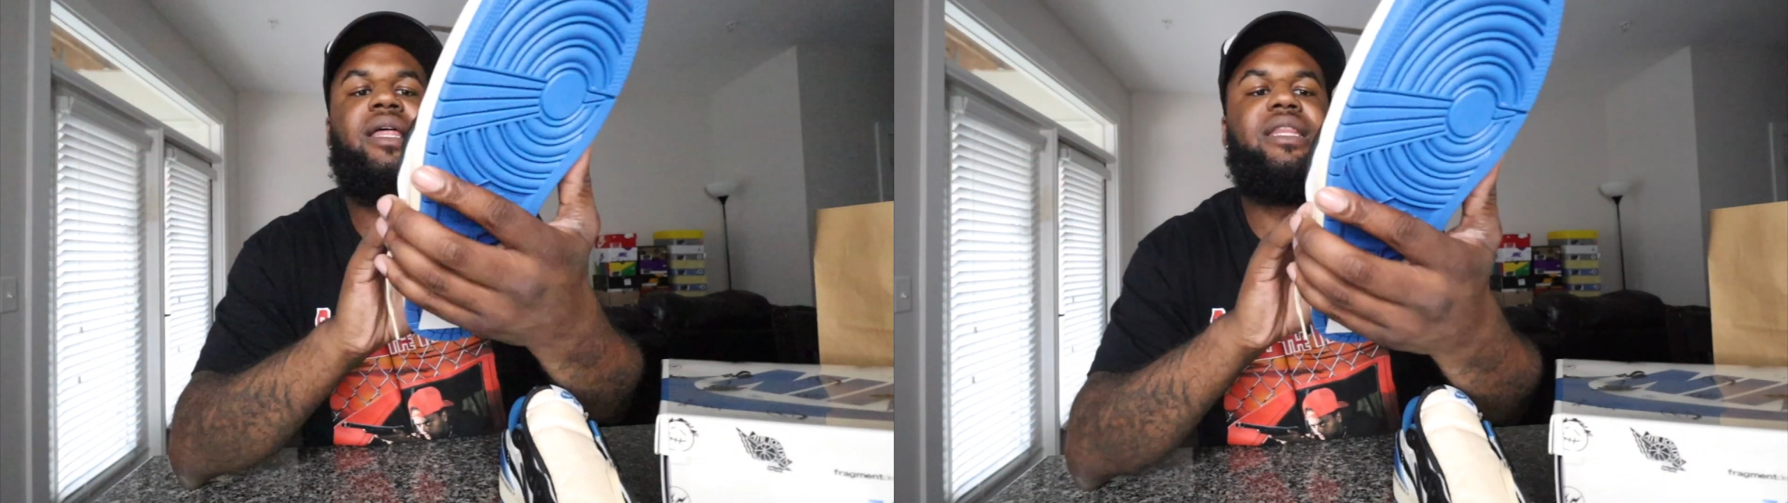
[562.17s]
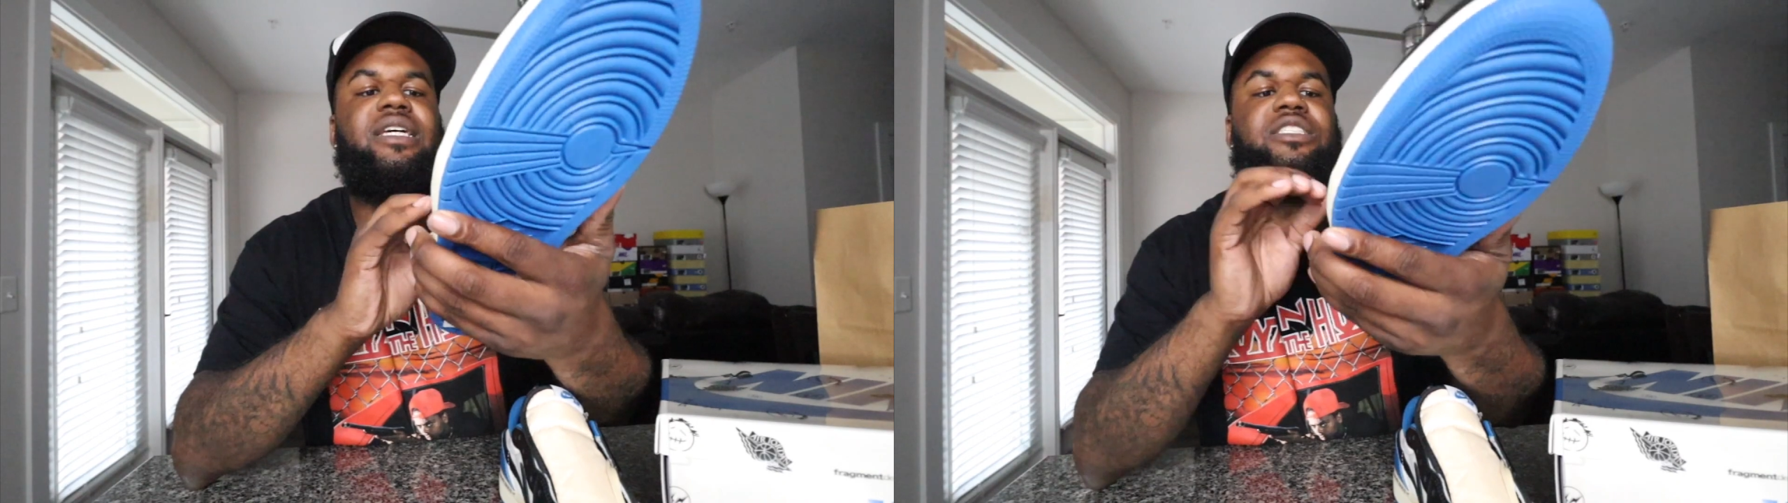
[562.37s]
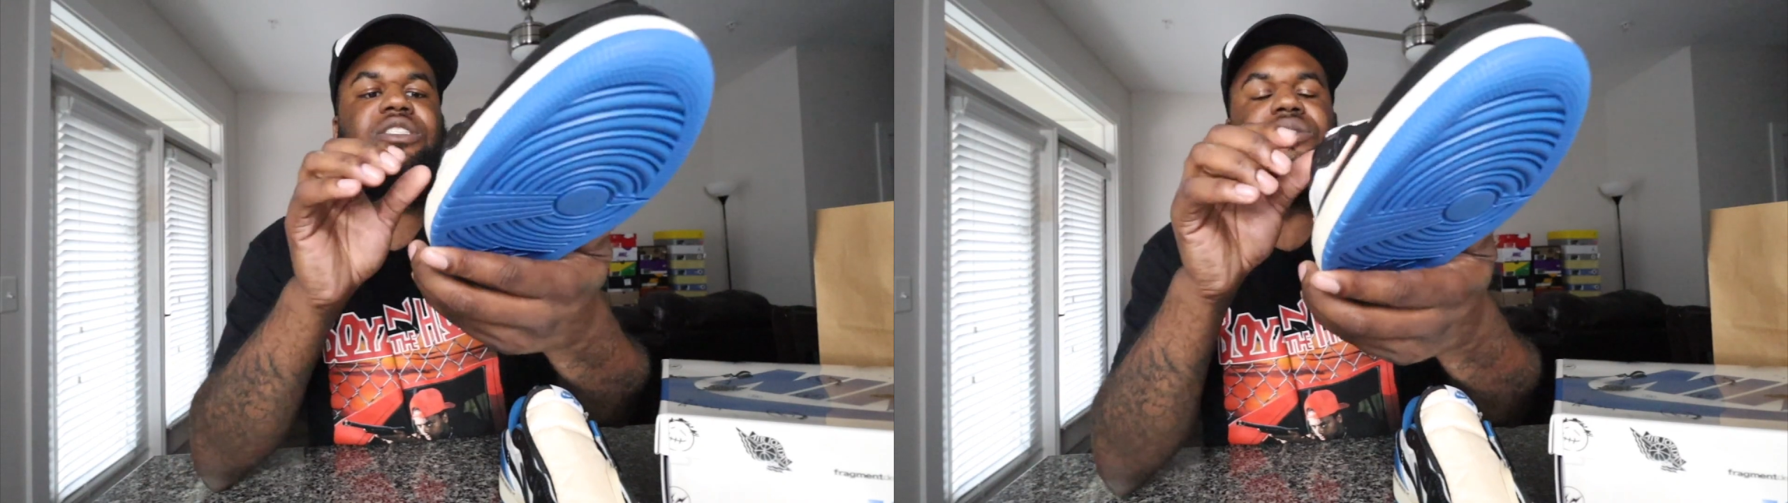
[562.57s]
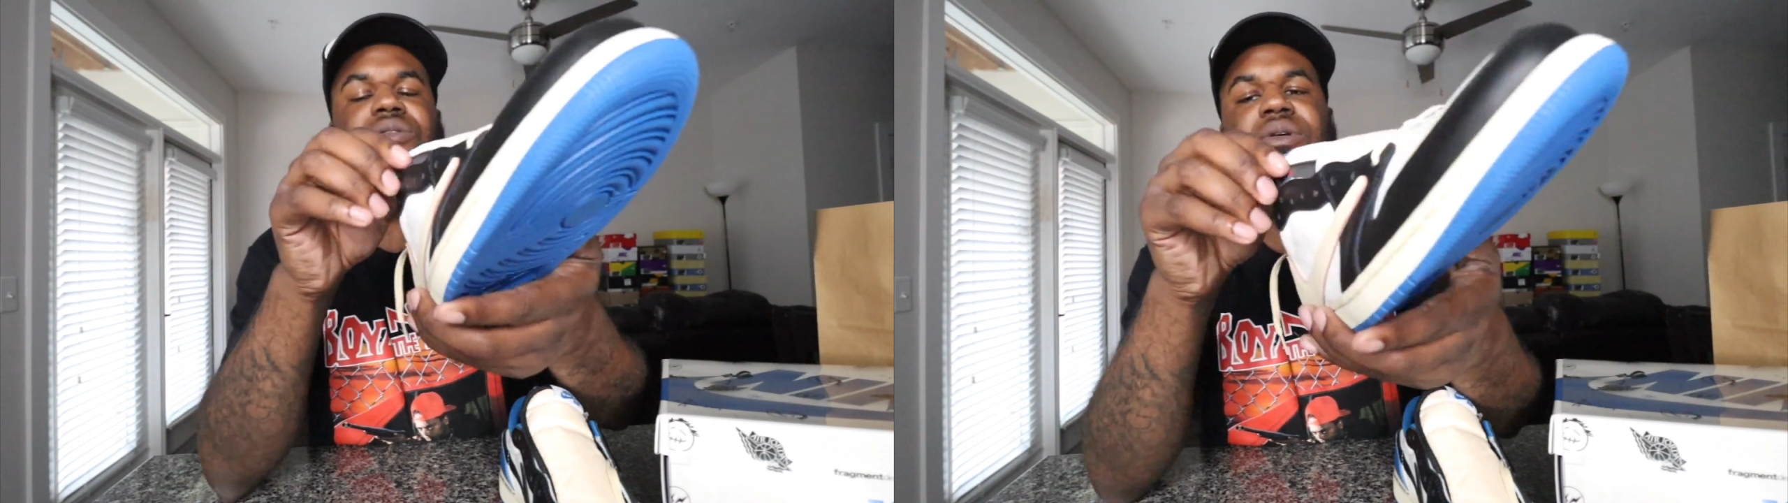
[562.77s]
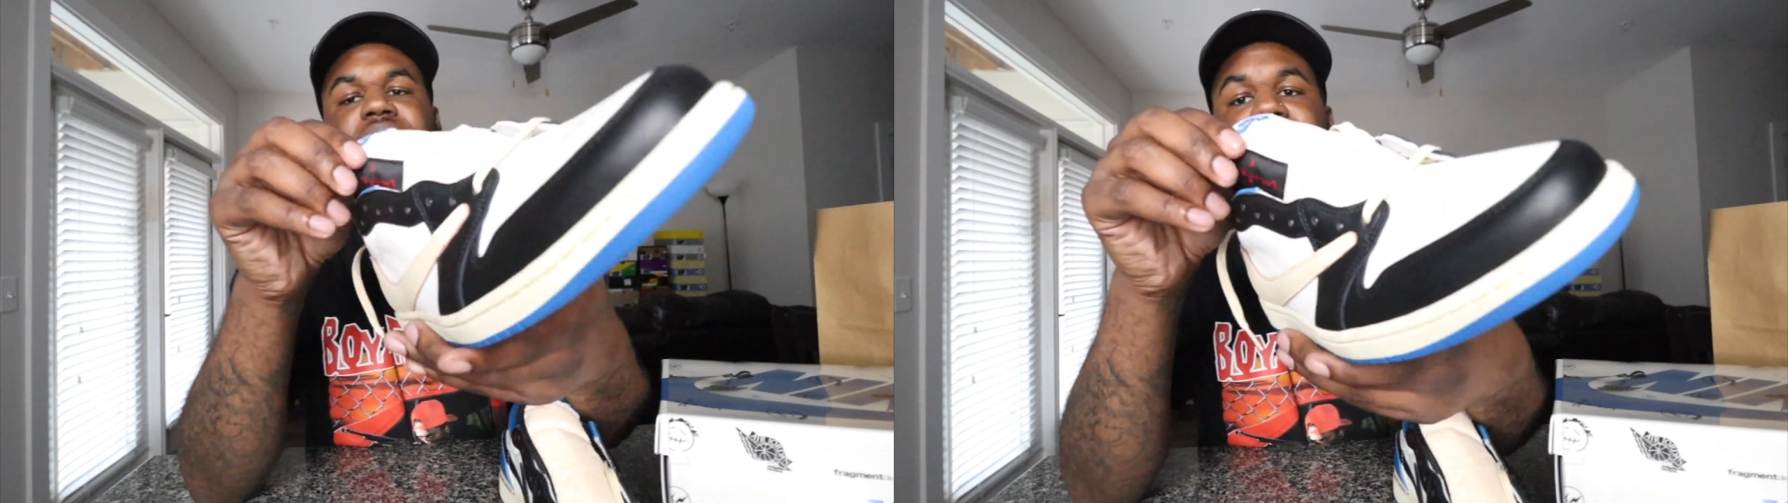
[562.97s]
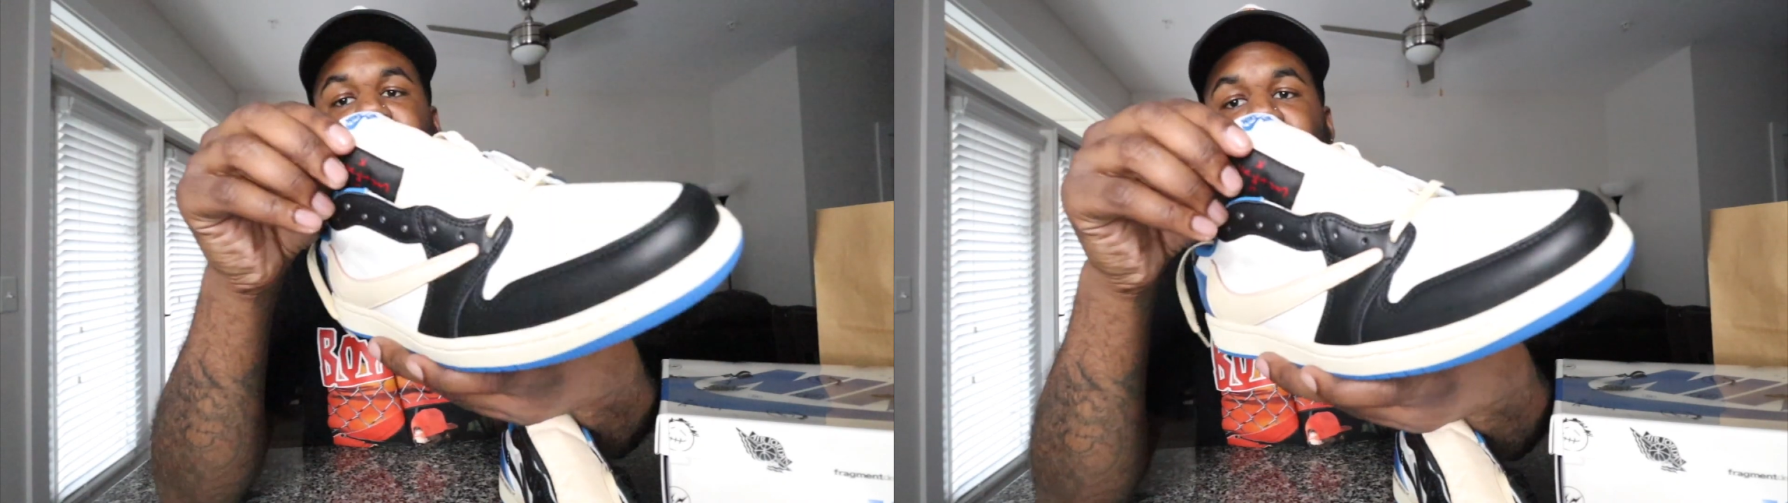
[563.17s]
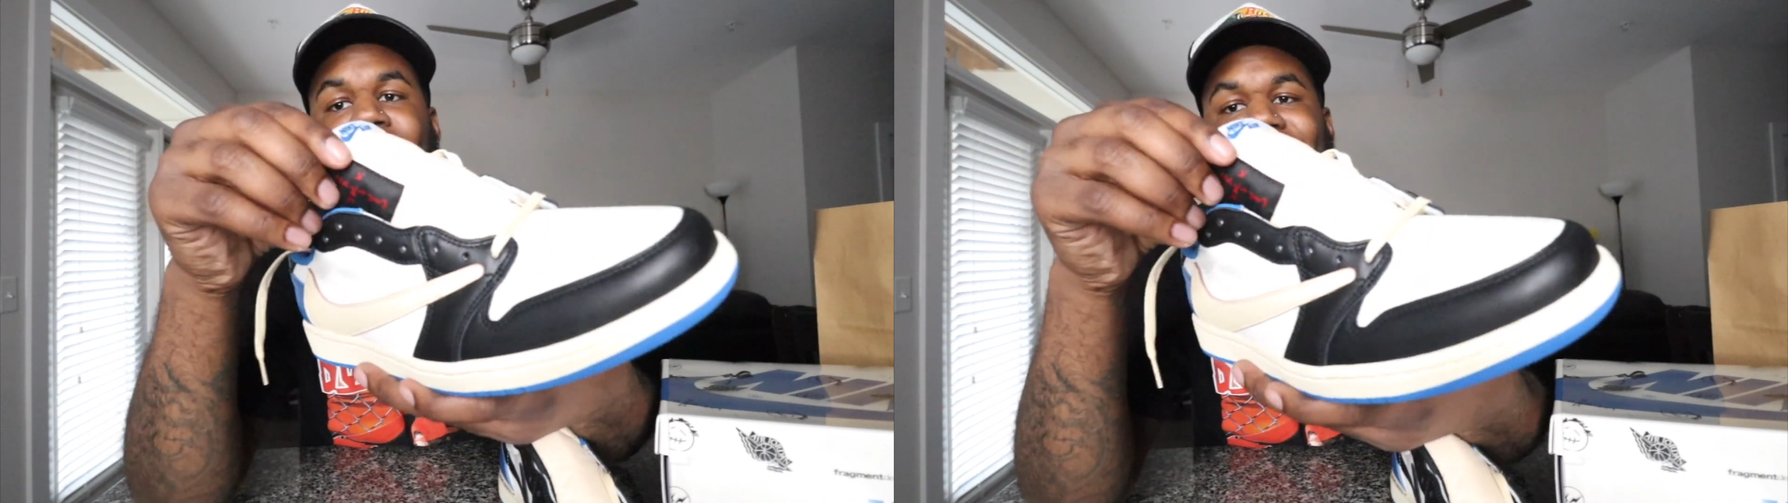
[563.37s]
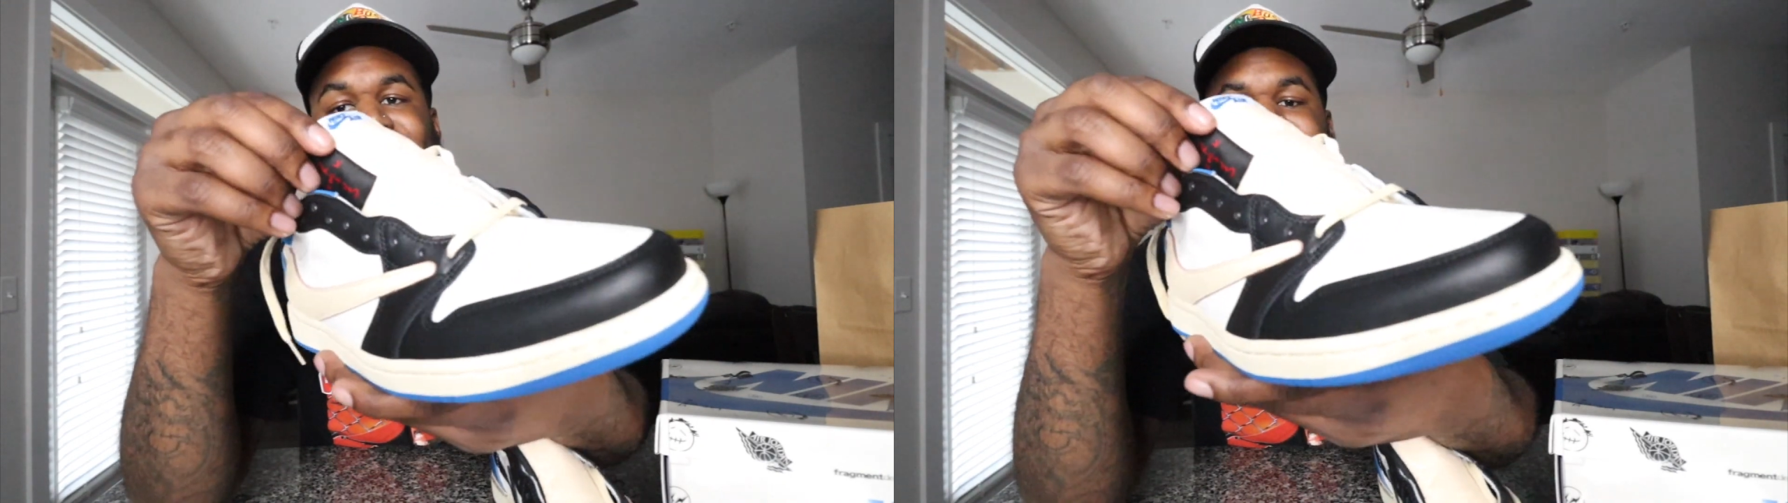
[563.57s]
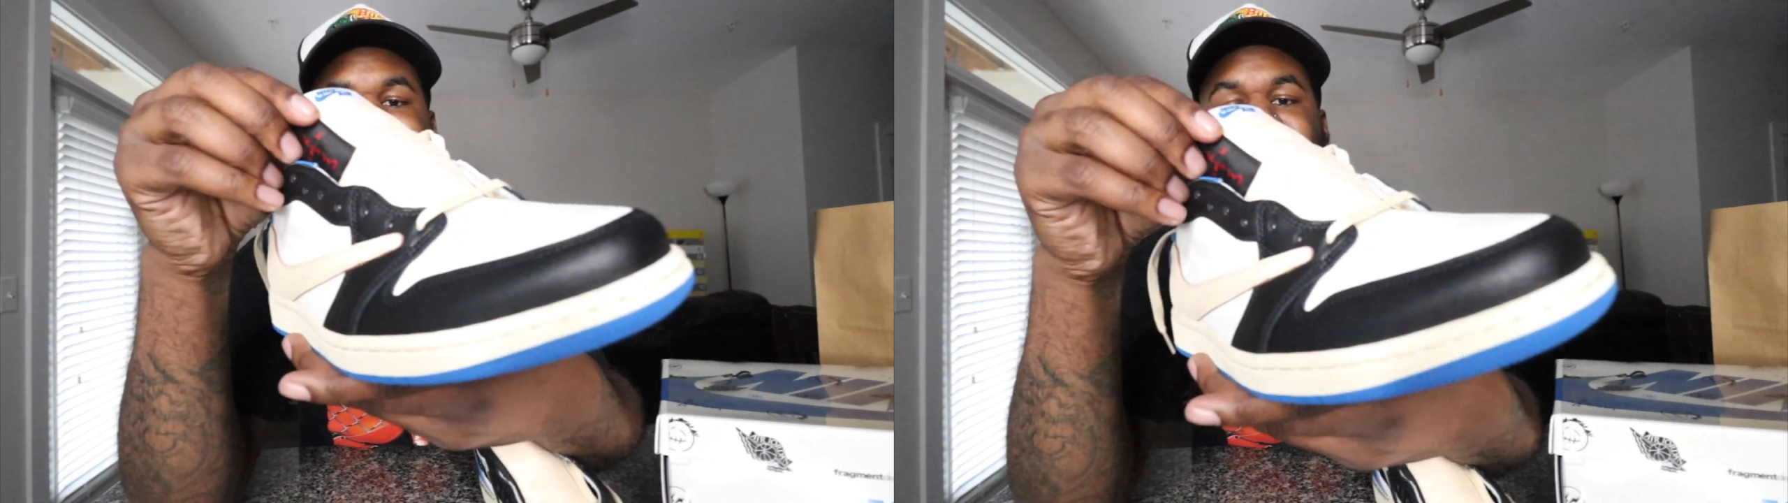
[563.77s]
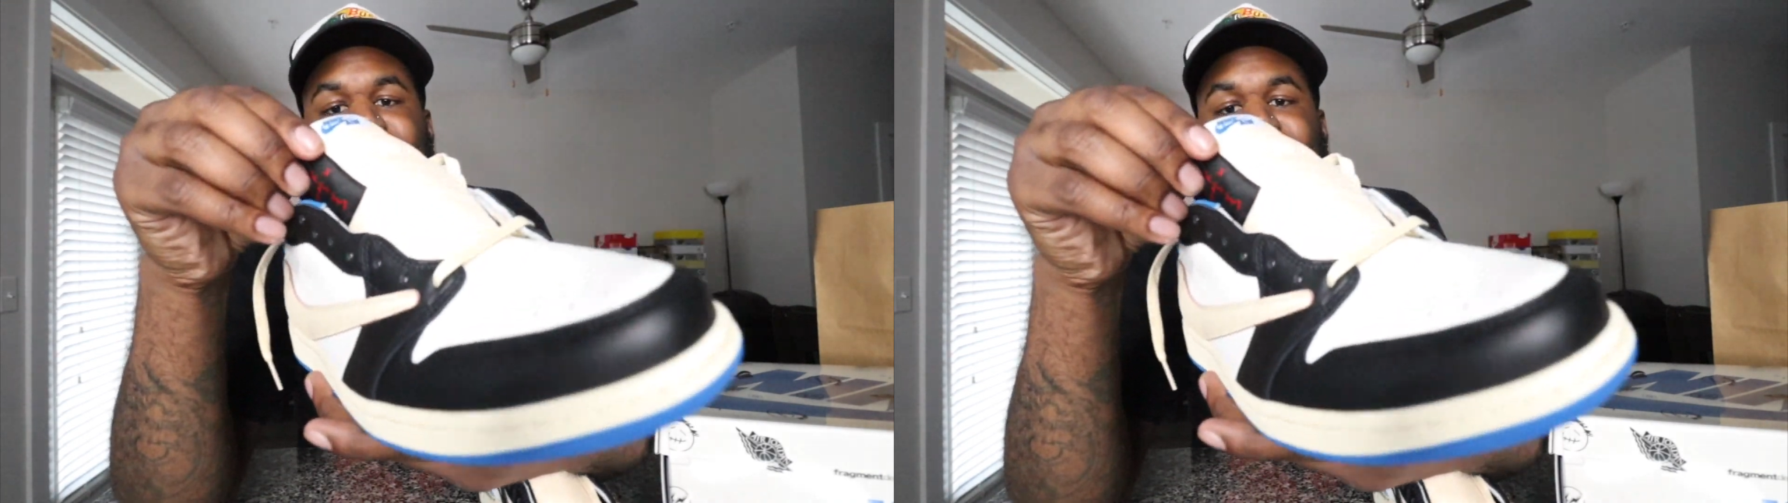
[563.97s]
this shoe, the right shoe,